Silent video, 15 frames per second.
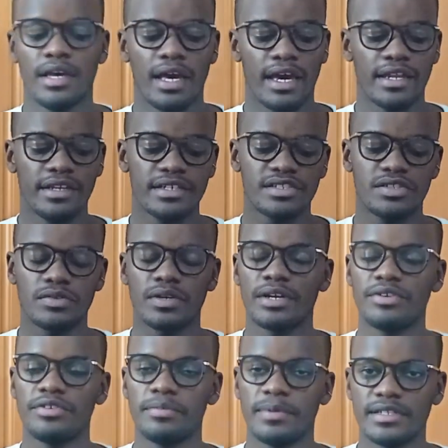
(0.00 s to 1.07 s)
And yes, you can
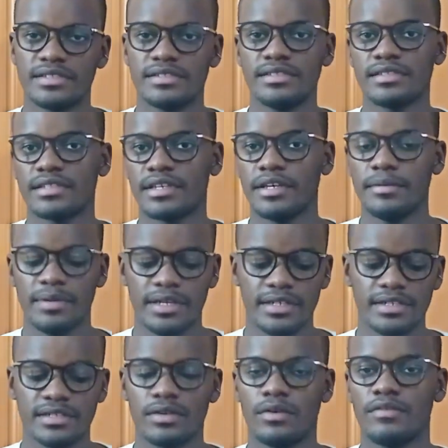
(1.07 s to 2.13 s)
replace this skid
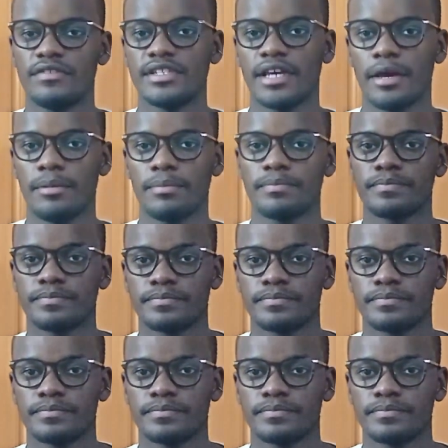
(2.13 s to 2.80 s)
plate over time.